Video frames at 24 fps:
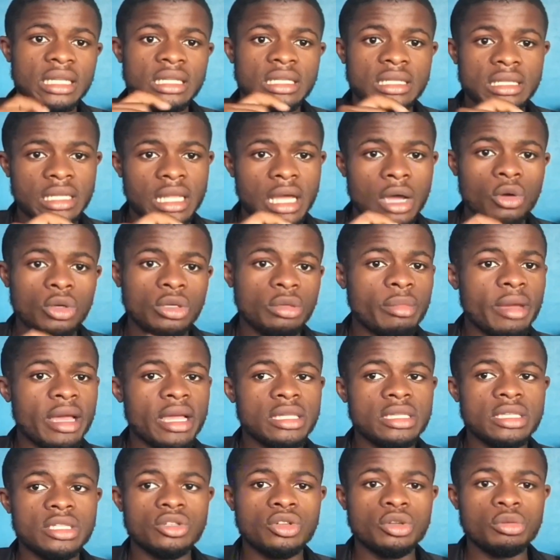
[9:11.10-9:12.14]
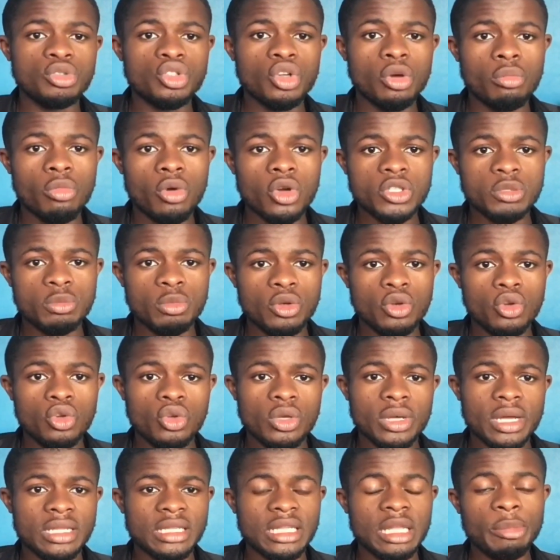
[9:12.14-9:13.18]
down in my description box below. You
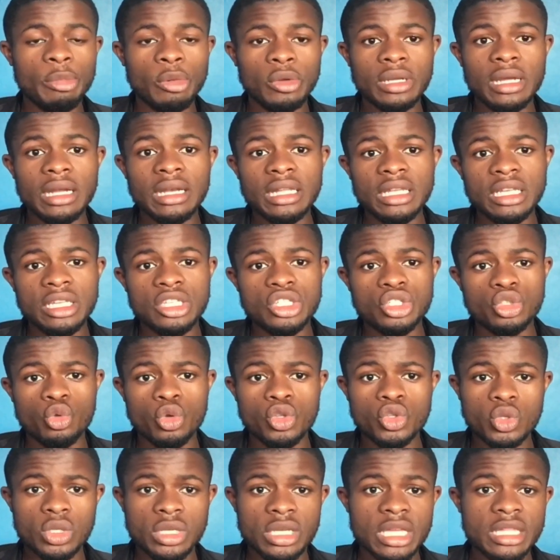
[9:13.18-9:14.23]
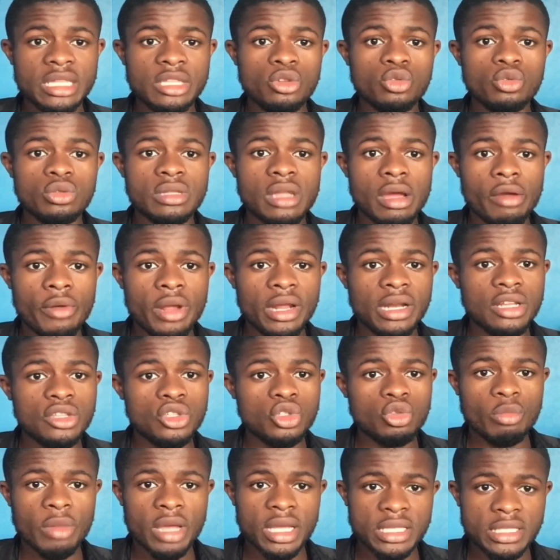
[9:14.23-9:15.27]
can tap on that link. It's going to get you directly
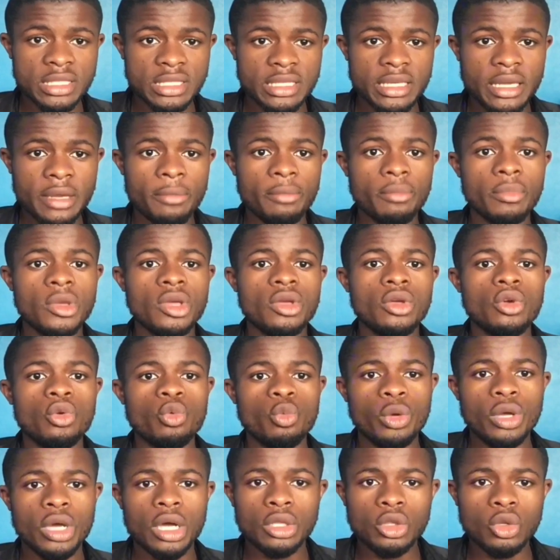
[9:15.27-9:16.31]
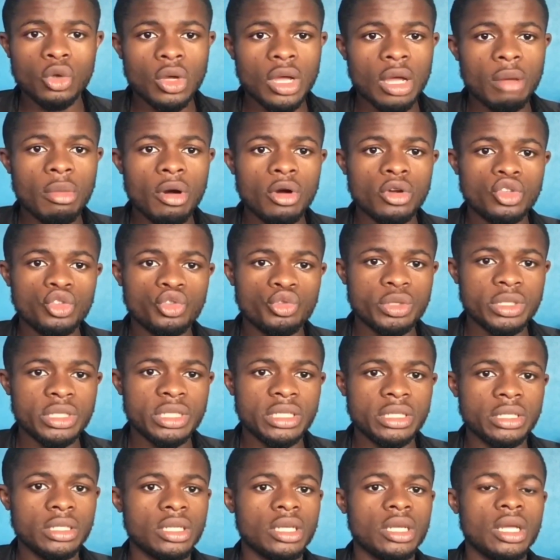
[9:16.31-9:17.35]
to my DM. We can talk about
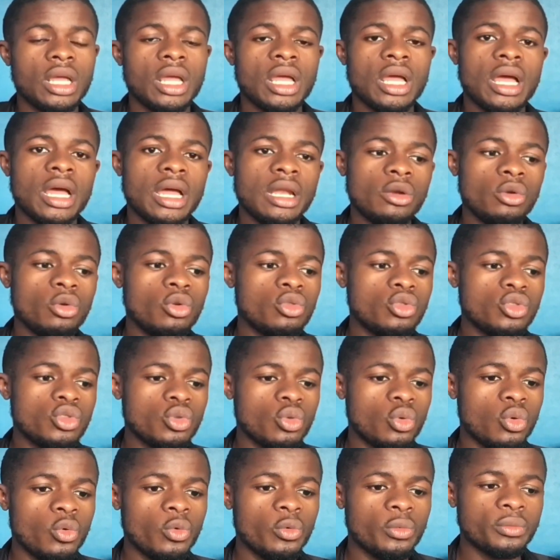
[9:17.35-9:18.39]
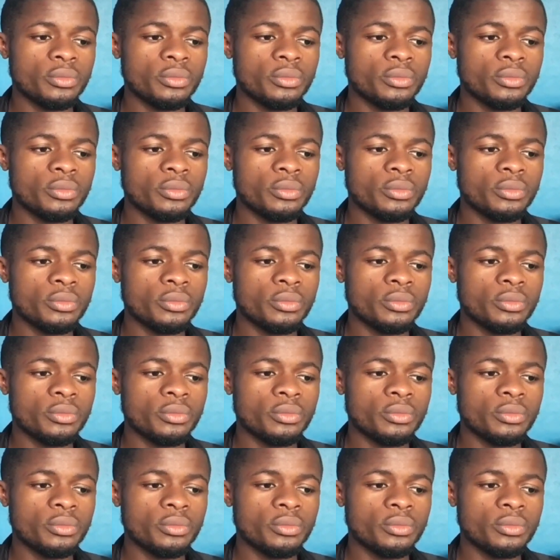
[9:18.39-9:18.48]
trading. And also,